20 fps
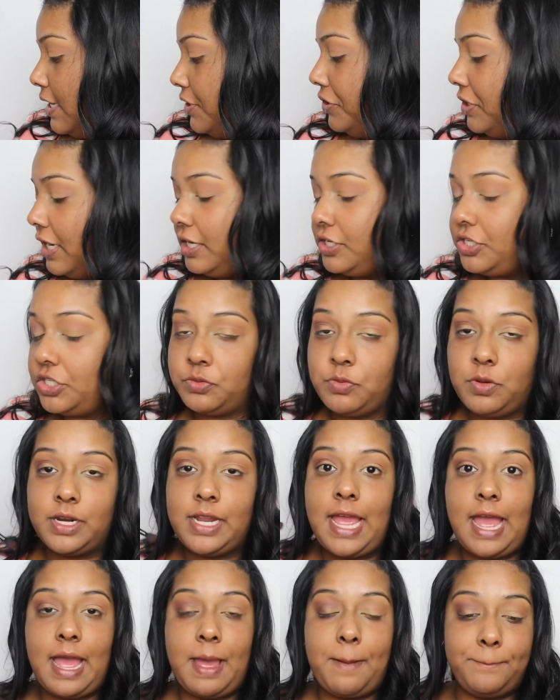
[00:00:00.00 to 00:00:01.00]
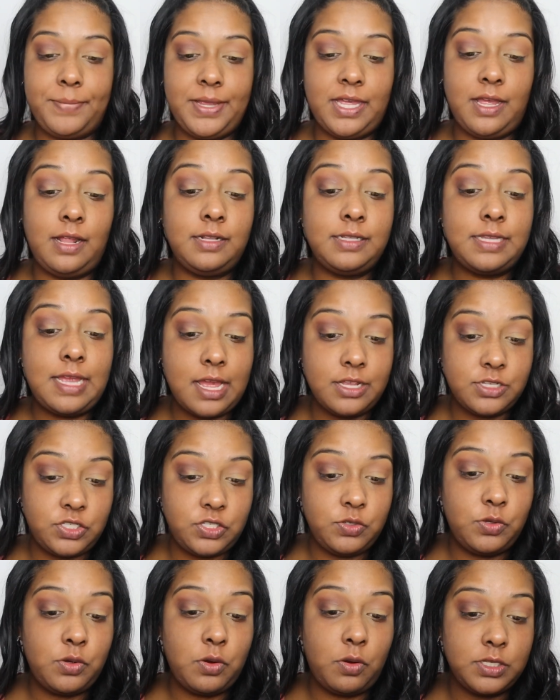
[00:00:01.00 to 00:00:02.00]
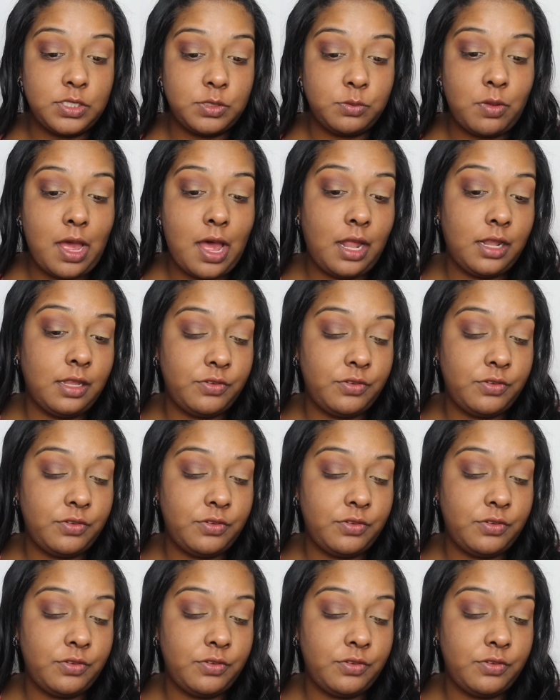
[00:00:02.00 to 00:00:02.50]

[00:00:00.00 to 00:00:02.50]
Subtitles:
you kind of just want to build as you go as well.